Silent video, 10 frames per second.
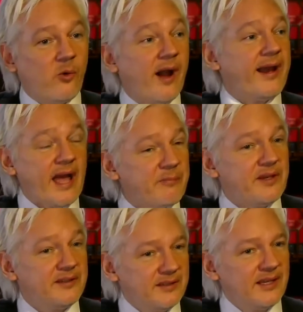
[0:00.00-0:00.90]
quite
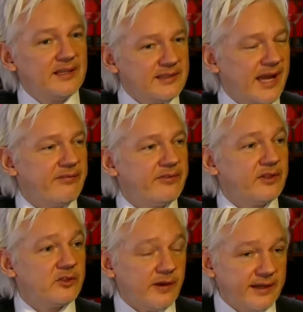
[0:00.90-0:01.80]
happy to have the
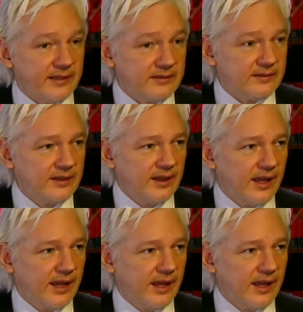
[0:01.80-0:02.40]
credit